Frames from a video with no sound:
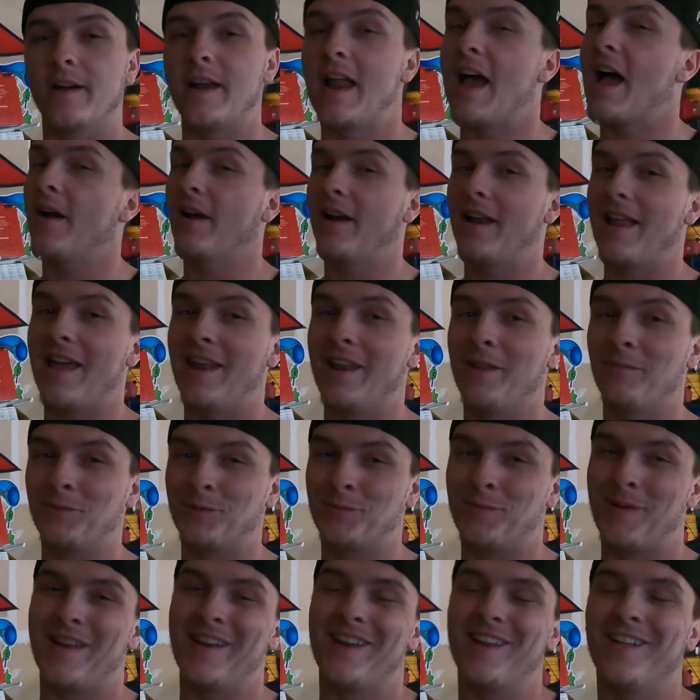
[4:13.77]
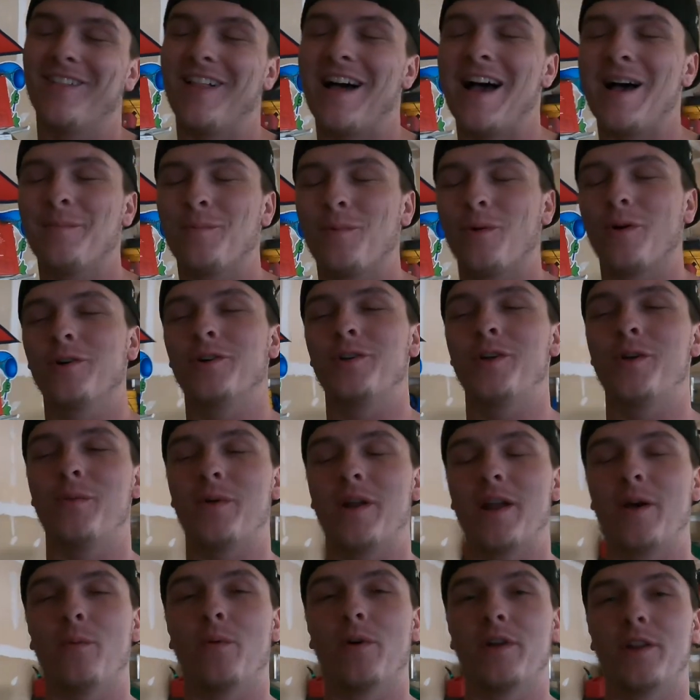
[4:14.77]
Now I'm gonna end up spending a lot more doing
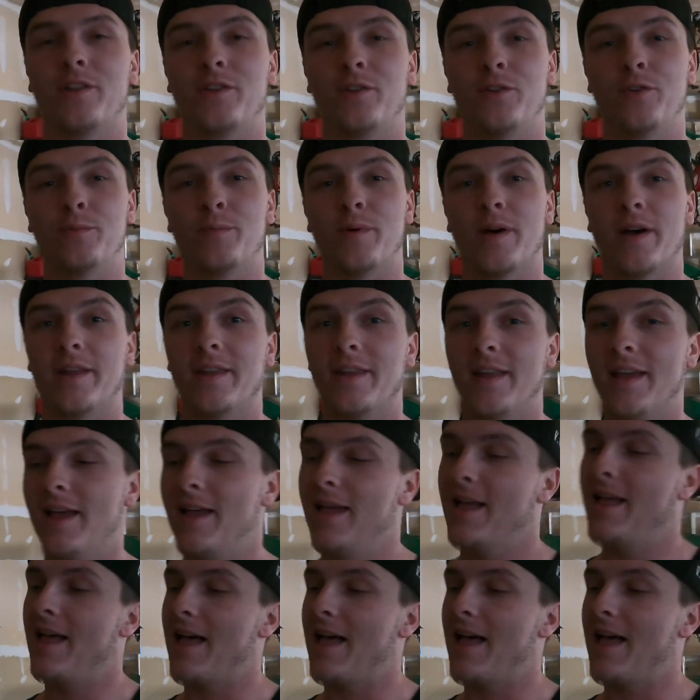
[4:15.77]
what I wanna do, but